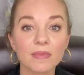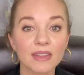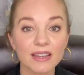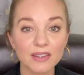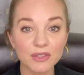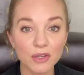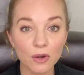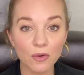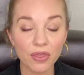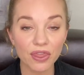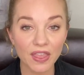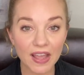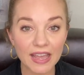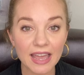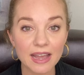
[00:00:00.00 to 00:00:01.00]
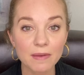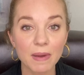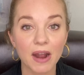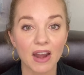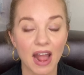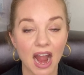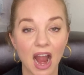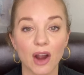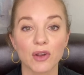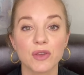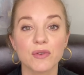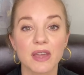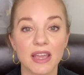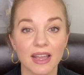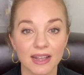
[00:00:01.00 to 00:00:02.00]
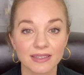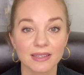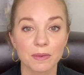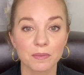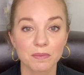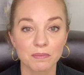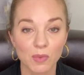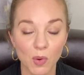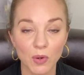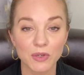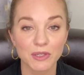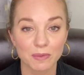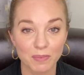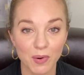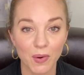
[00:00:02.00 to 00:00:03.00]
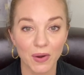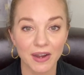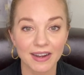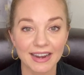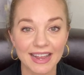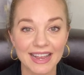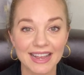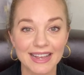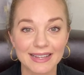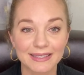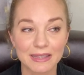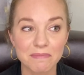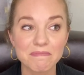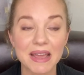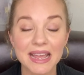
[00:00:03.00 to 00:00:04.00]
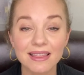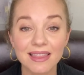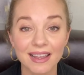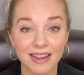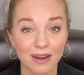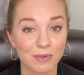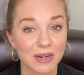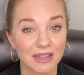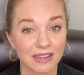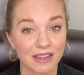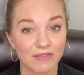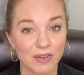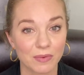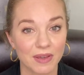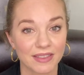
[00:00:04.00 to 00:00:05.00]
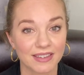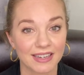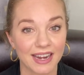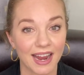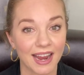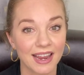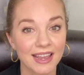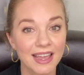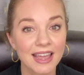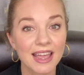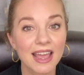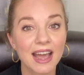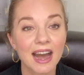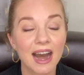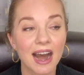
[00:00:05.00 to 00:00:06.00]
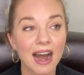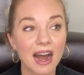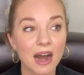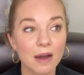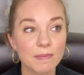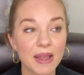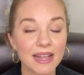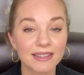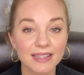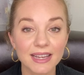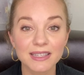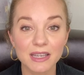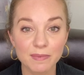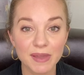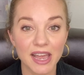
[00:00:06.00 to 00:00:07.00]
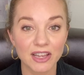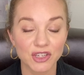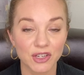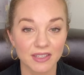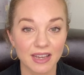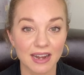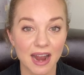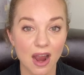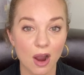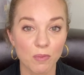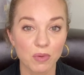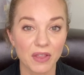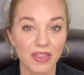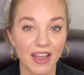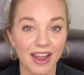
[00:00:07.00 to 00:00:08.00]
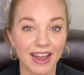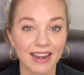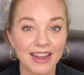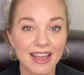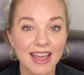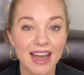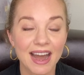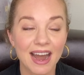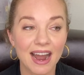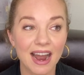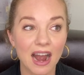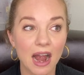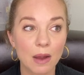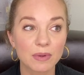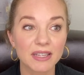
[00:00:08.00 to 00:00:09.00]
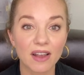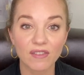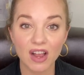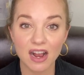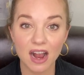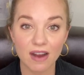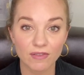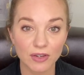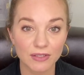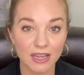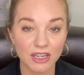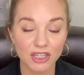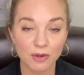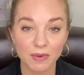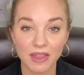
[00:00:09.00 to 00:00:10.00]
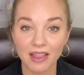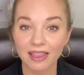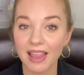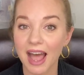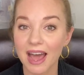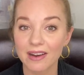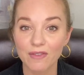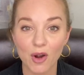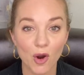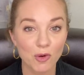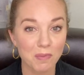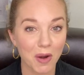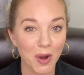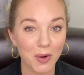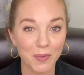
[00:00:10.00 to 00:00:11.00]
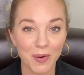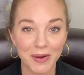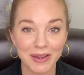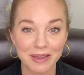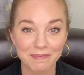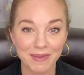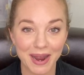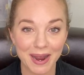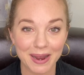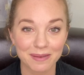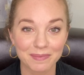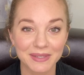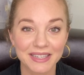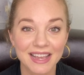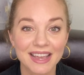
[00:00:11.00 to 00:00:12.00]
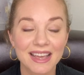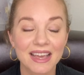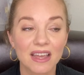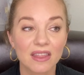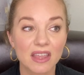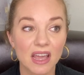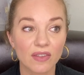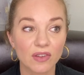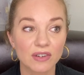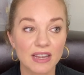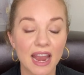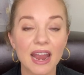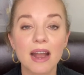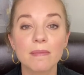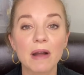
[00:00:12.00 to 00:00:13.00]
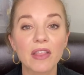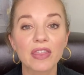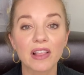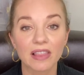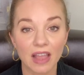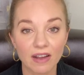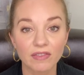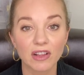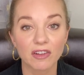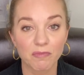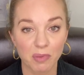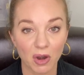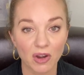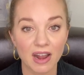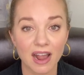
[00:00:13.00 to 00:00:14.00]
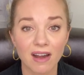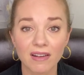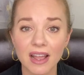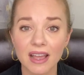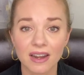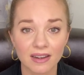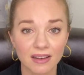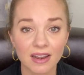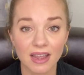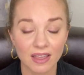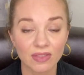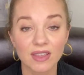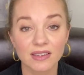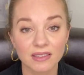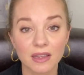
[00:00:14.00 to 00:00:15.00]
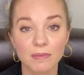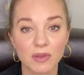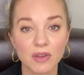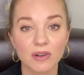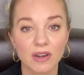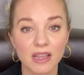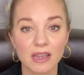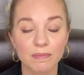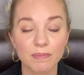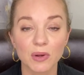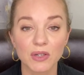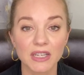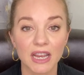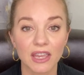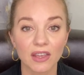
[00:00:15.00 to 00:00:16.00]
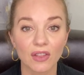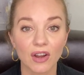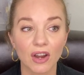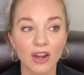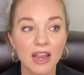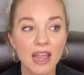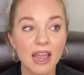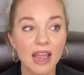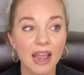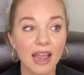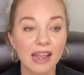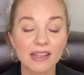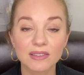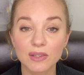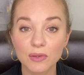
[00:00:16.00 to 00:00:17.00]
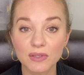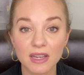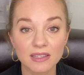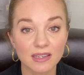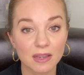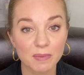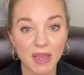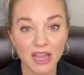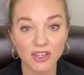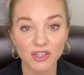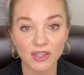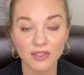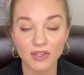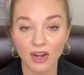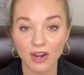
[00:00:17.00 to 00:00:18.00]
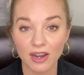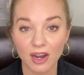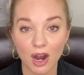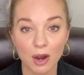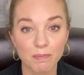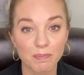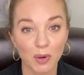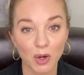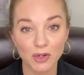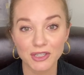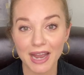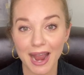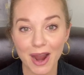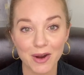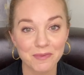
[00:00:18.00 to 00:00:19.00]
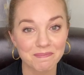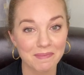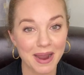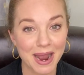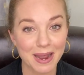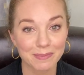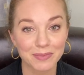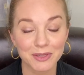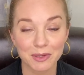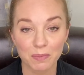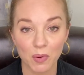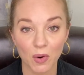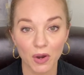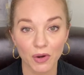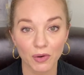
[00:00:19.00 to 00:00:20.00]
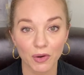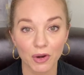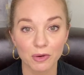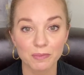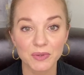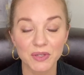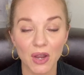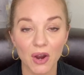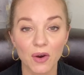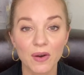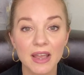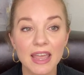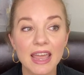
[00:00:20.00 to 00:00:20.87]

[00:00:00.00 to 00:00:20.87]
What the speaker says: So thinking about how you can get some more support is the main thing I want to leave you with today. And CCBH is going to help with that. I was having a conversation with a lot of Oak Park working moms the other day about the level of burnout in this community in particular. And so CCBH is starting a burnt out mom support group. So